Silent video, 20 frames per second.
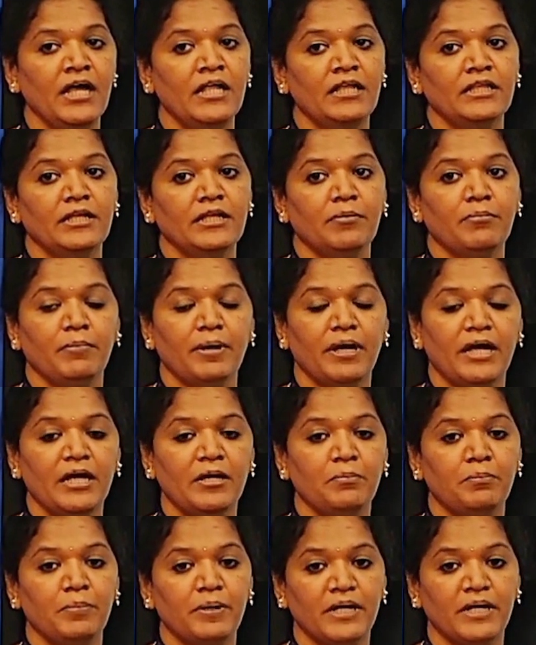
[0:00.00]
the
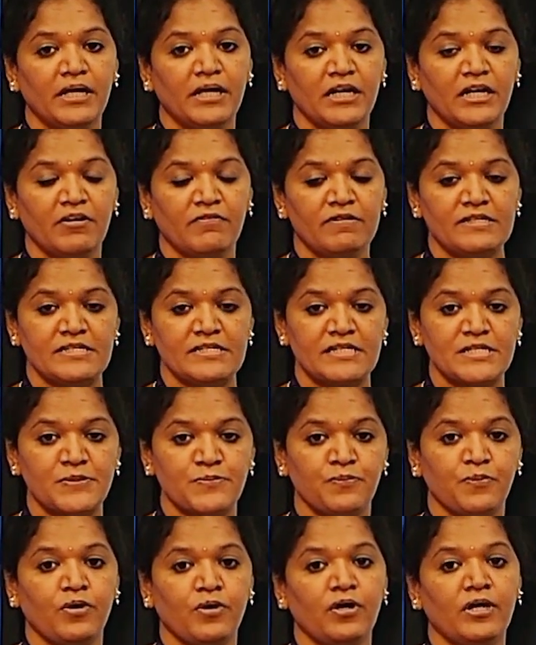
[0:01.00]
main prerequisites
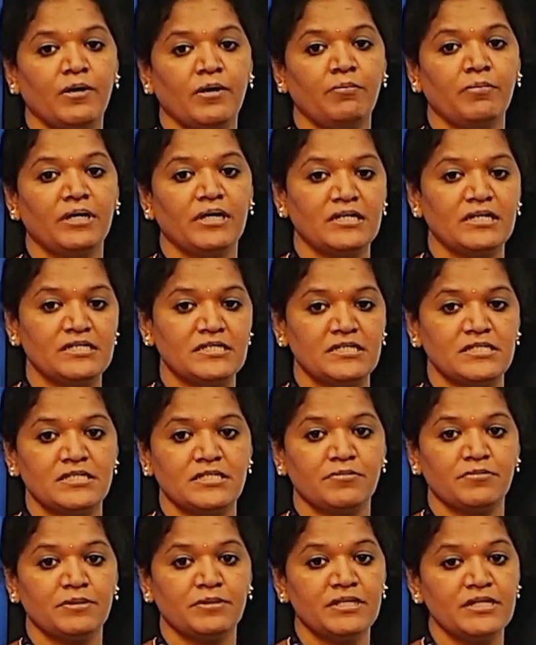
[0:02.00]
for embedded
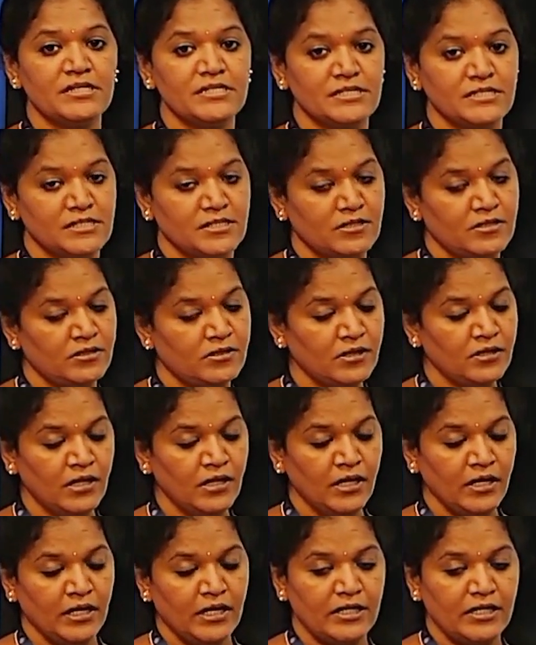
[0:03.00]
system is
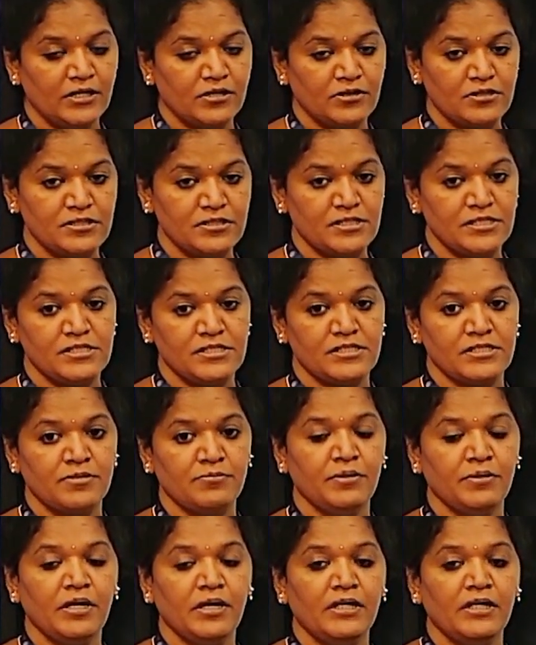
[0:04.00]
control system.